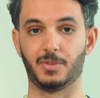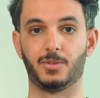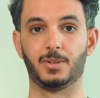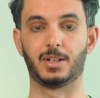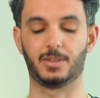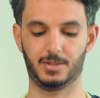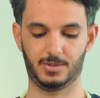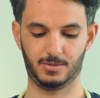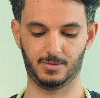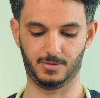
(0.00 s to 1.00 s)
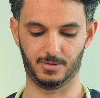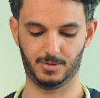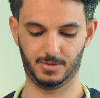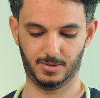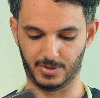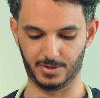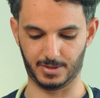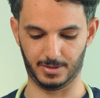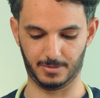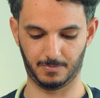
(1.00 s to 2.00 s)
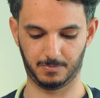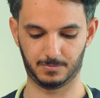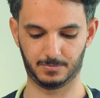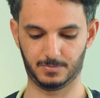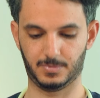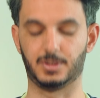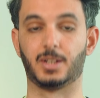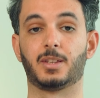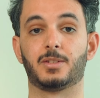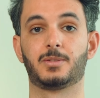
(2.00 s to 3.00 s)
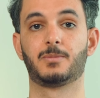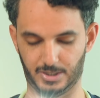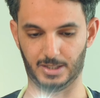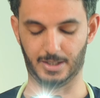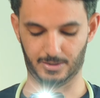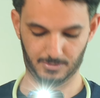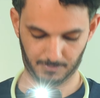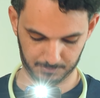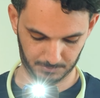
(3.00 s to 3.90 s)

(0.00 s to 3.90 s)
the phone like this or vertically like this. Really nice.